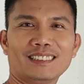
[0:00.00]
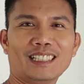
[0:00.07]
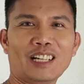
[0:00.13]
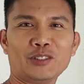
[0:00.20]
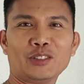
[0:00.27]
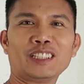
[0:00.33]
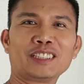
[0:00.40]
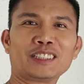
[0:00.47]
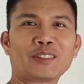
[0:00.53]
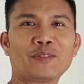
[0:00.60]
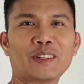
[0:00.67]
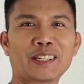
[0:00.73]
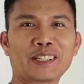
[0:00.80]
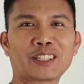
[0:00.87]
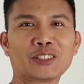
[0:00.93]
Now that is a
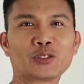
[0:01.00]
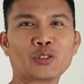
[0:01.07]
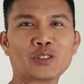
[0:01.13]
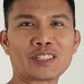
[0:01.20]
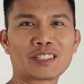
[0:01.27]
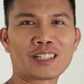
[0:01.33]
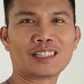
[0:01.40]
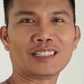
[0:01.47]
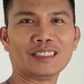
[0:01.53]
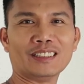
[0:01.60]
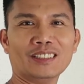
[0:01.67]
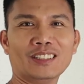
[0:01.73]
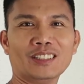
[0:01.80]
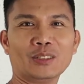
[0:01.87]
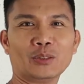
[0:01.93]
very good concern,
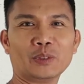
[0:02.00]
no?